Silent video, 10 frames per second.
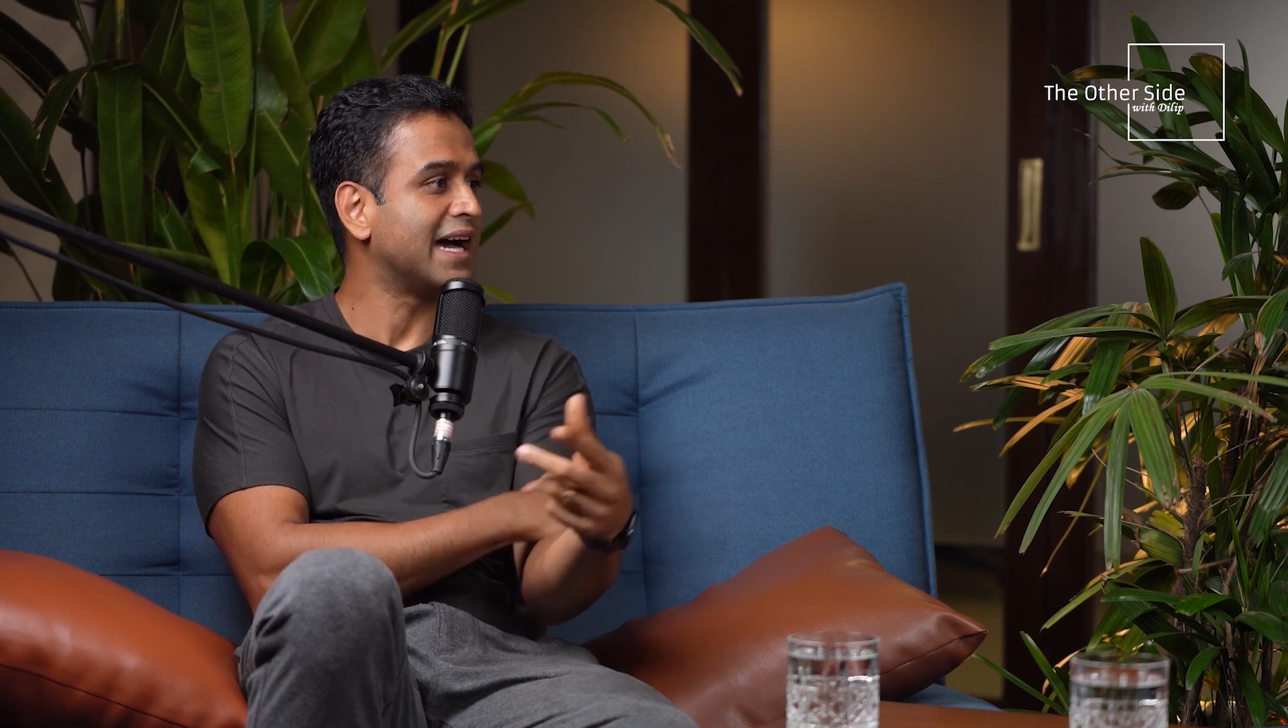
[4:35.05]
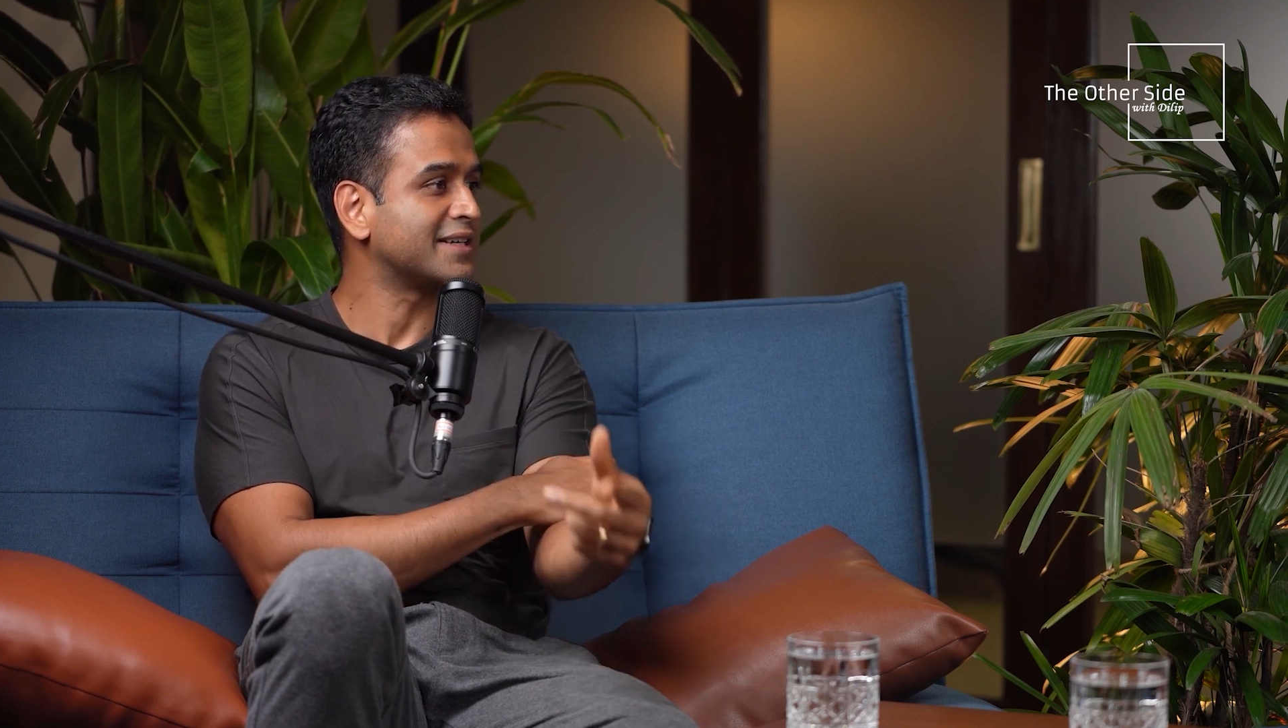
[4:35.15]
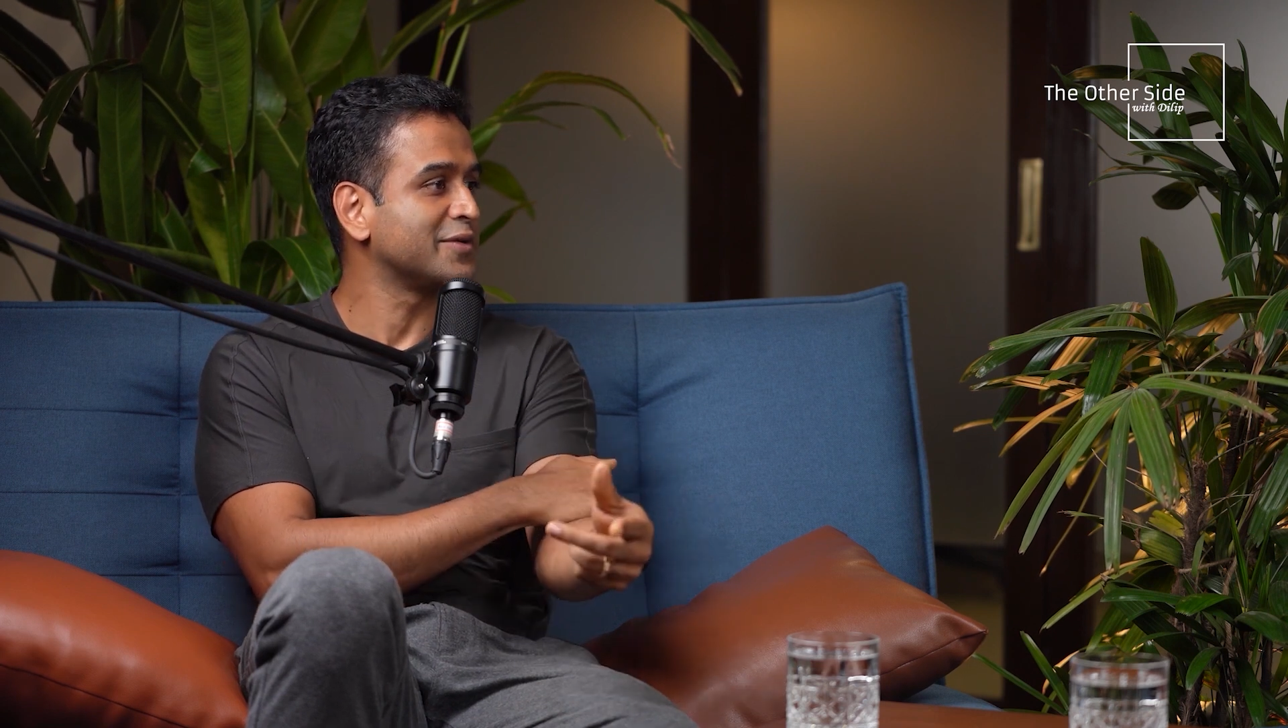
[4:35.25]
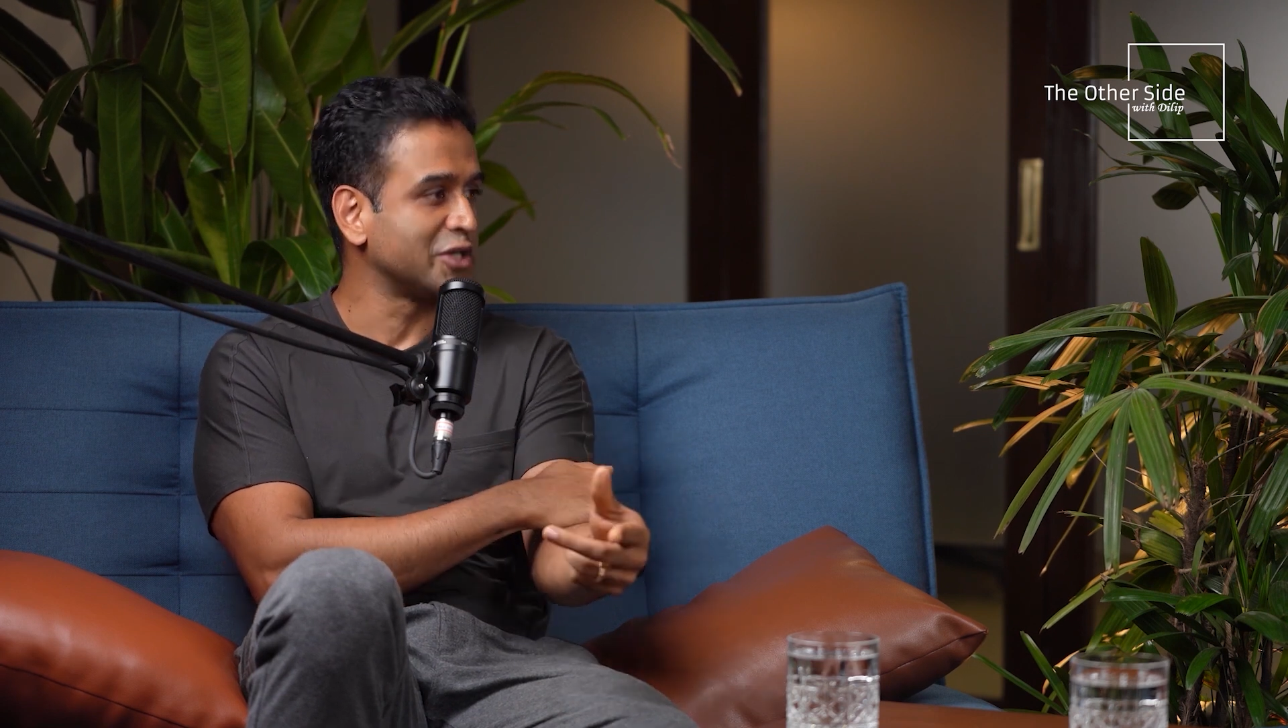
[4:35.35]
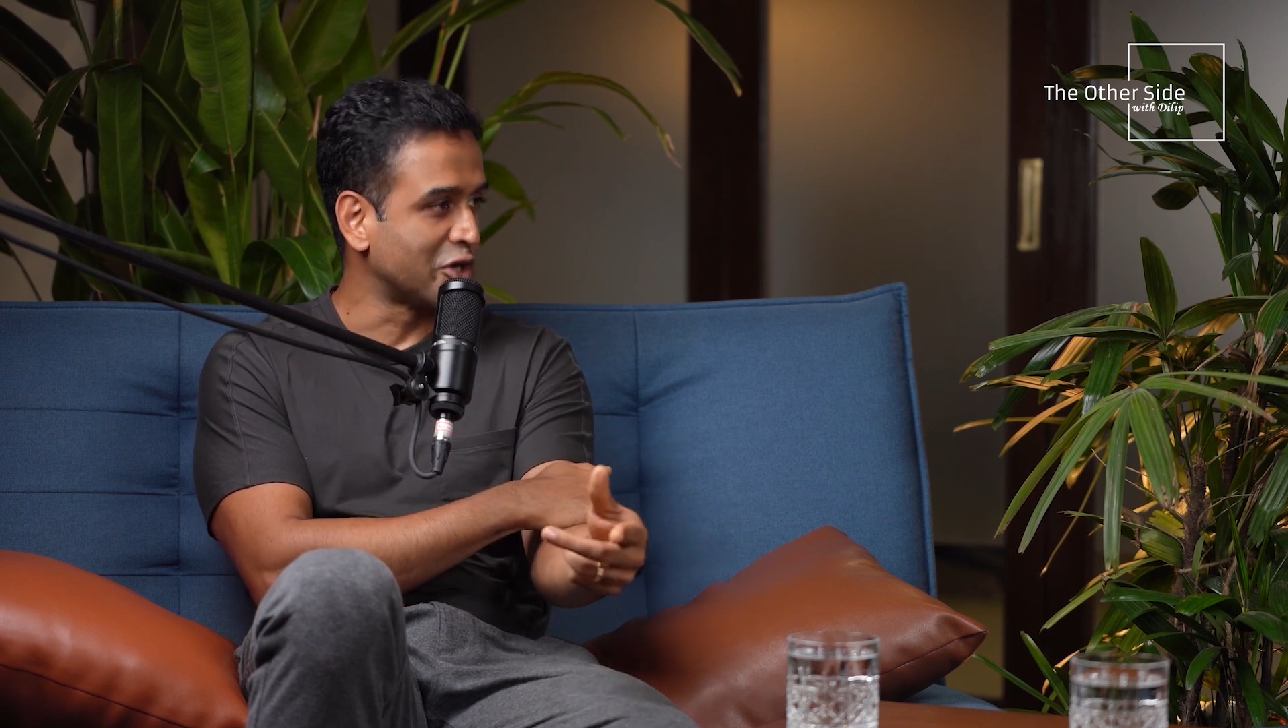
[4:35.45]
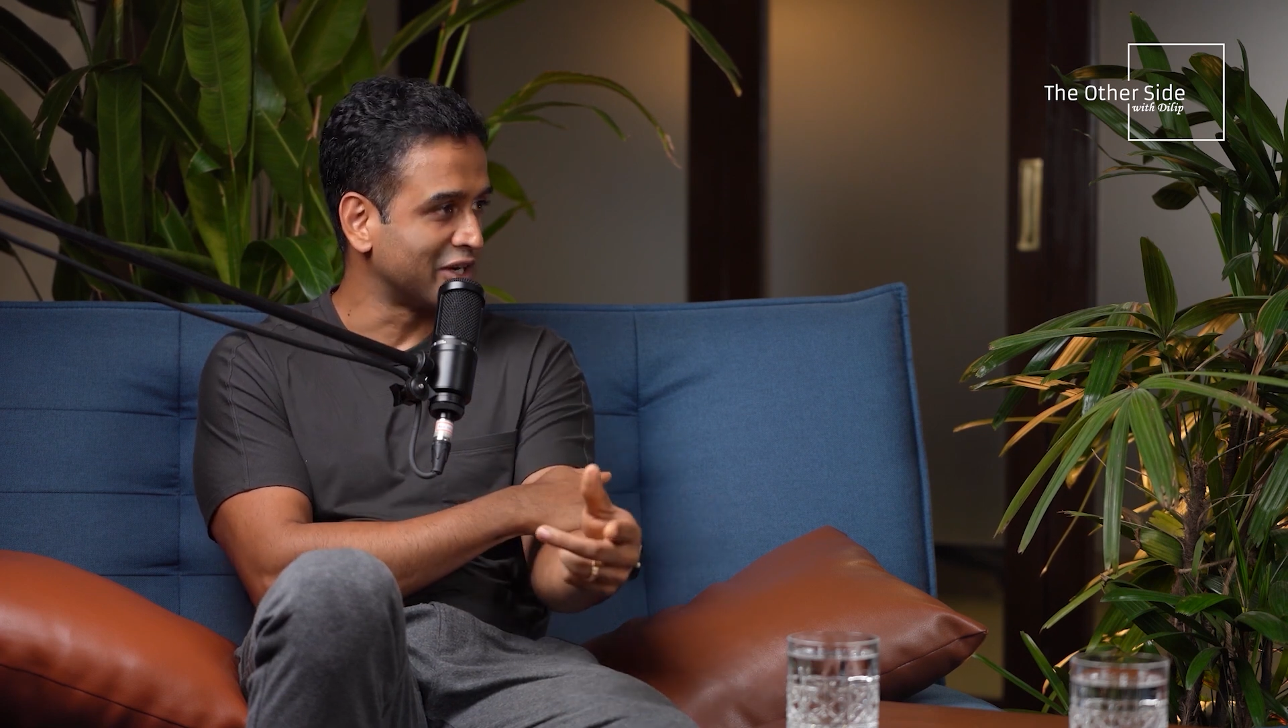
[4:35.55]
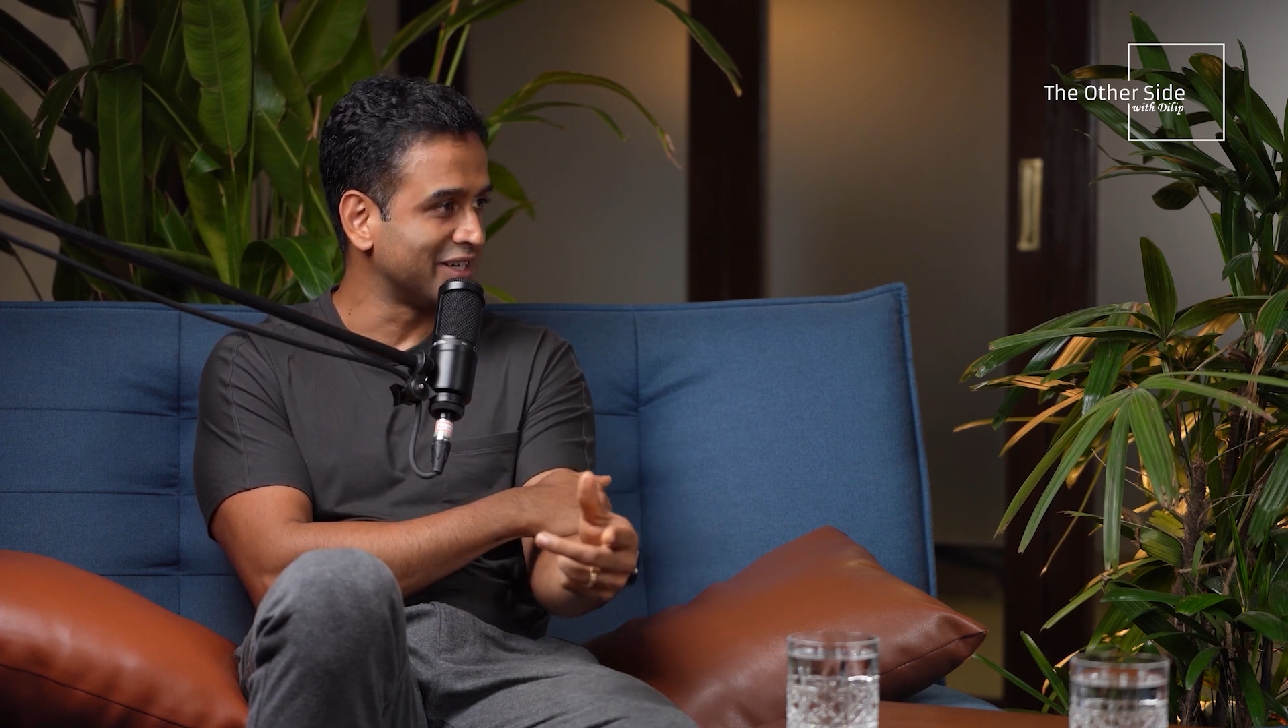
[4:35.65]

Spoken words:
activity on